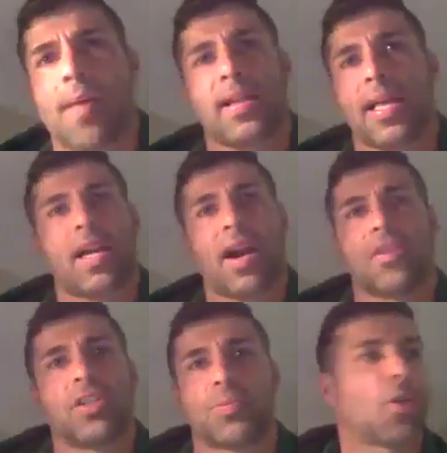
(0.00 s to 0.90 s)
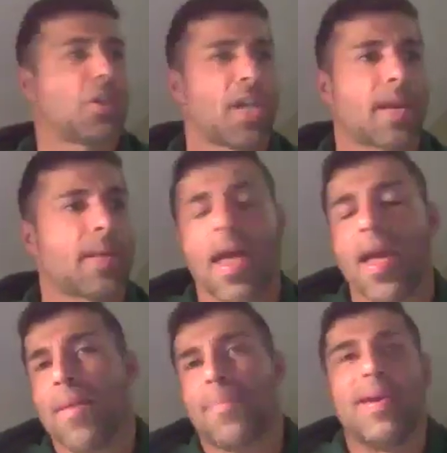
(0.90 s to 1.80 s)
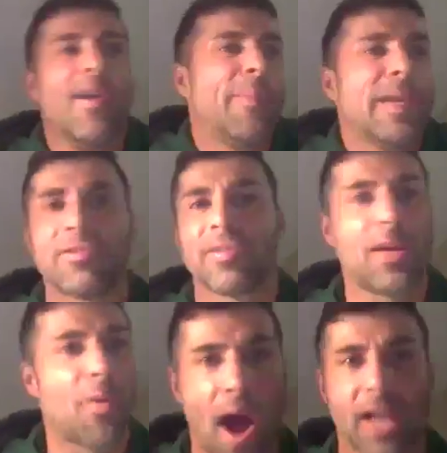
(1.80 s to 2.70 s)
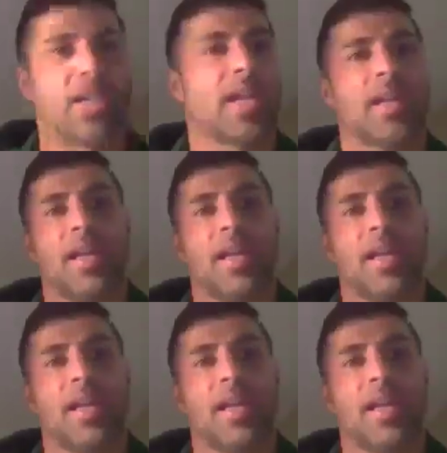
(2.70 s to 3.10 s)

I like covering the sports, talking about, but nobody's really watching.